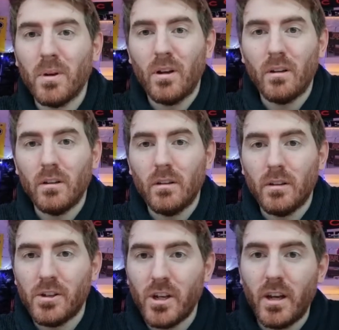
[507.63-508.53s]
on the
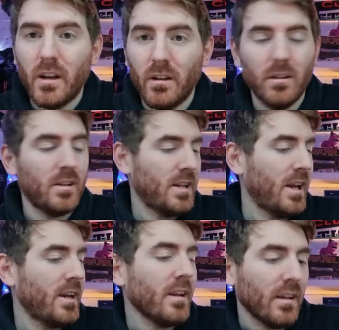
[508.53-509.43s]
chicken and others
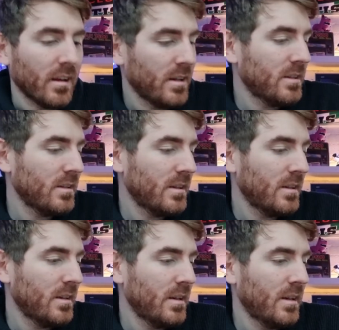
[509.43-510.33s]
liking this.
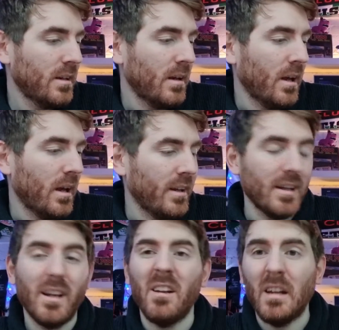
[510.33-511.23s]
They
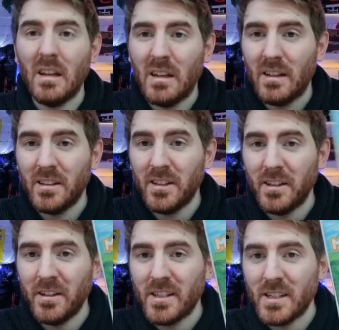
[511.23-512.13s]
didn't.
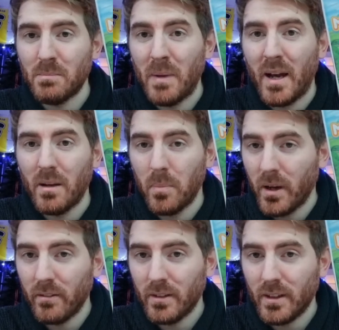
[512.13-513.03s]
This is bad.
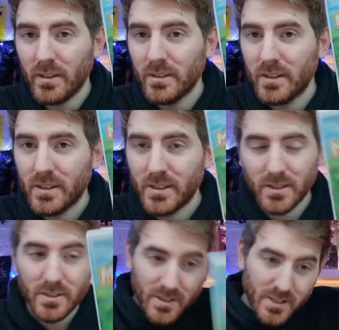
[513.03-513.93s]
Apparently, this
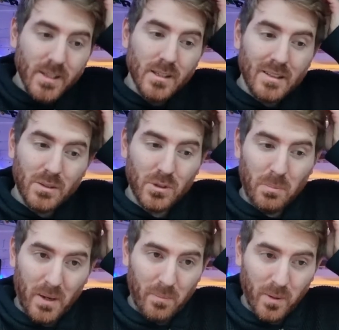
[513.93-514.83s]
was a
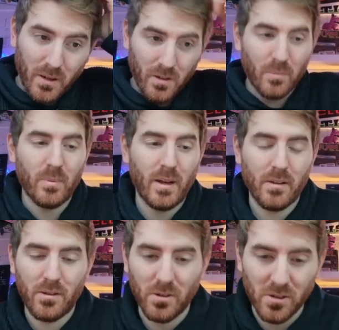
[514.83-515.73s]
bad pickup. I
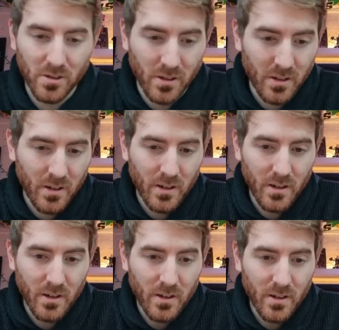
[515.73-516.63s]
thought
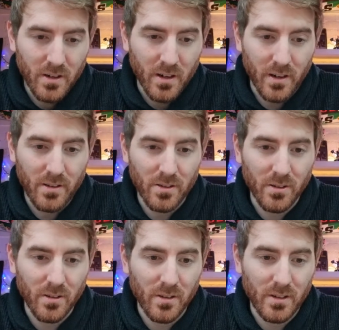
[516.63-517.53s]

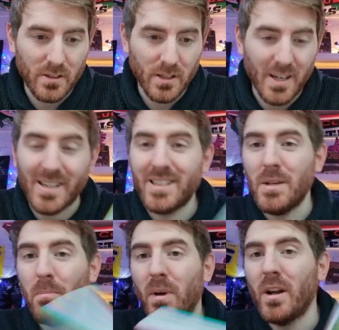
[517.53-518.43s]
that it's
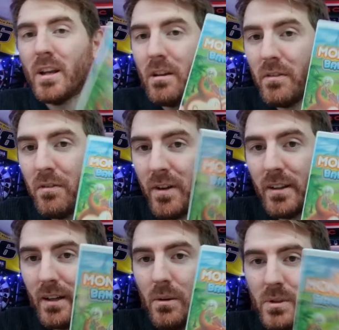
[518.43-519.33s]
symbolic of the fact
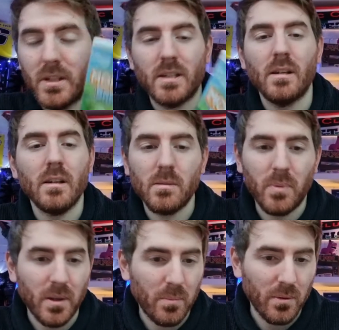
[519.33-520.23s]
that I was listening to
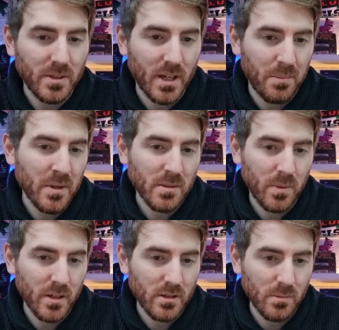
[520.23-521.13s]
people telling me to
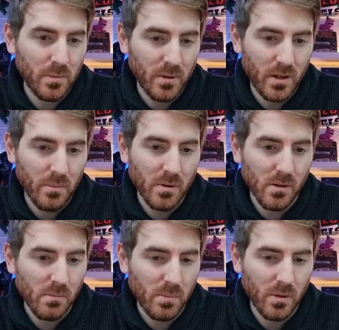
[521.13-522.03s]
play Super Monkey
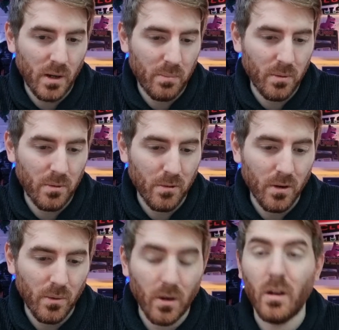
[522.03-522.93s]
Ball, but I bought the wrong
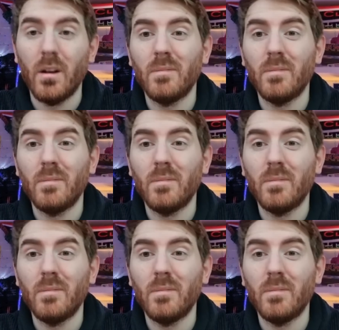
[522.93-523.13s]
one.